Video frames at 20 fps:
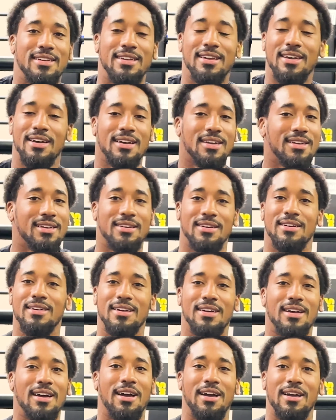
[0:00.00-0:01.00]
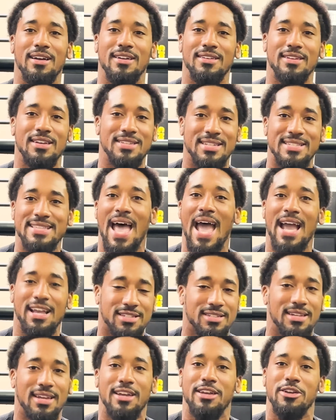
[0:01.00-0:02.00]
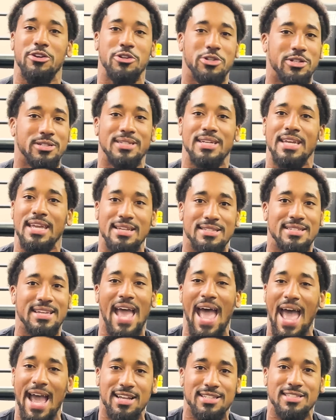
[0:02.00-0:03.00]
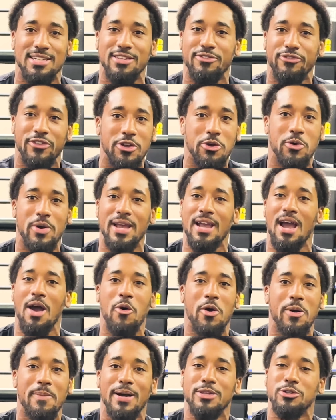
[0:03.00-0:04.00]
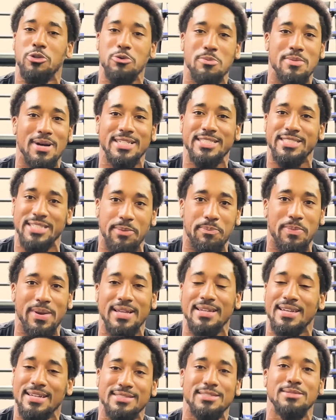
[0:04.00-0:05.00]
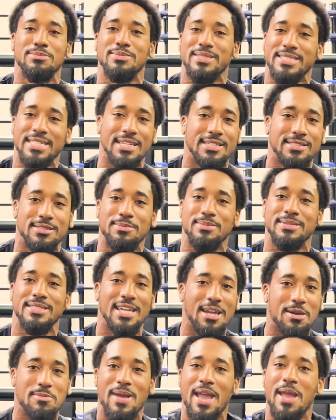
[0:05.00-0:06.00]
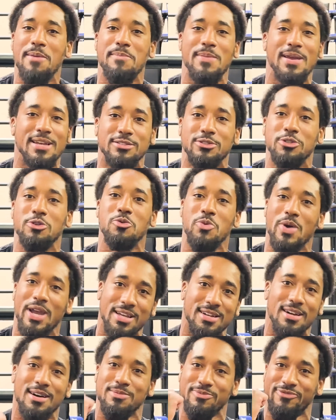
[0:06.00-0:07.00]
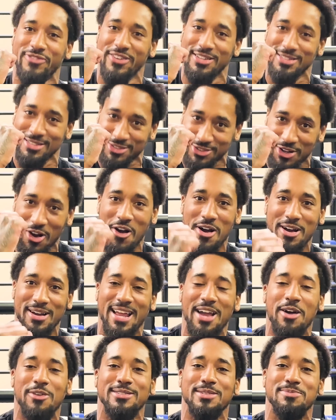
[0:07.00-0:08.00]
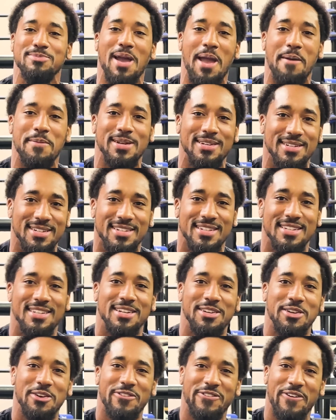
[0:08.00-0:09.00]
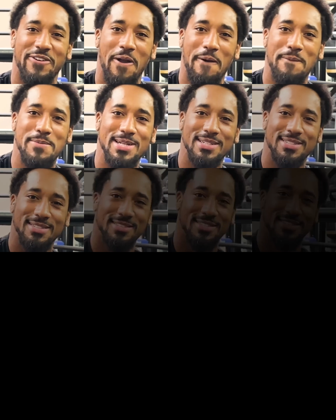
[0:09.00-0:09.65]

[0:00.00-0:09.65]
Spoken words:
Get your snack shit. It is easy access for you. Ain't got to worry about too much shipping. Get some shit, some GMA, man, so you wake up feeling strong and healthy, baby. You feel me?